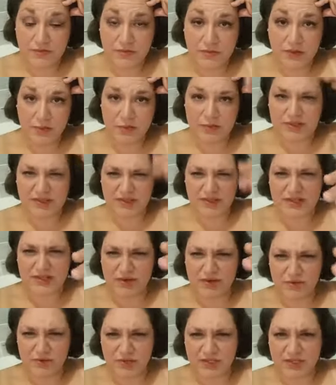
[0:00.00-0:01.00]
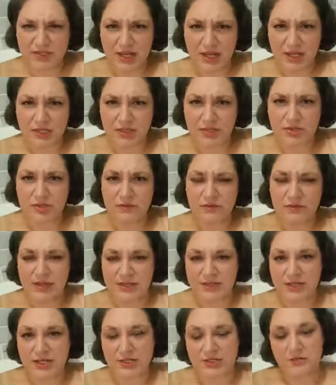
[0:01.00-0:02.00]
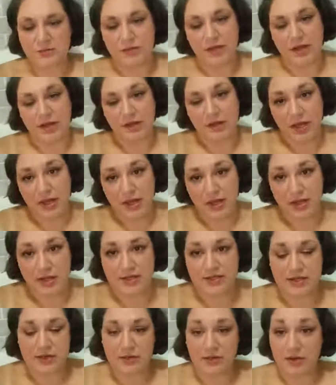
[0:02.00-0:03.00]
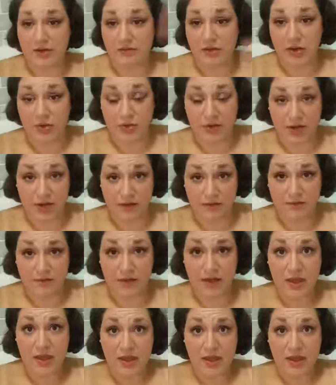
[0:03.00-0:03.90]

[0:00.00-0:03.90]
It was a several stage vaccination back in the 80s. I don't even know enough.